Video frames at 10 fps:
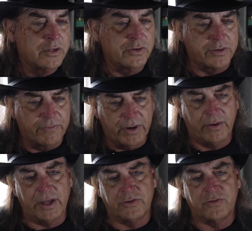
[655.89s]
So it's a
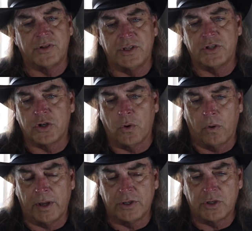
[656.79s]
very interesting
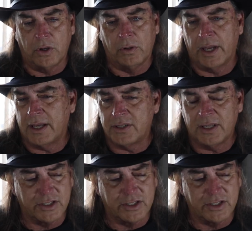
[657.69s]
story. So, like I said,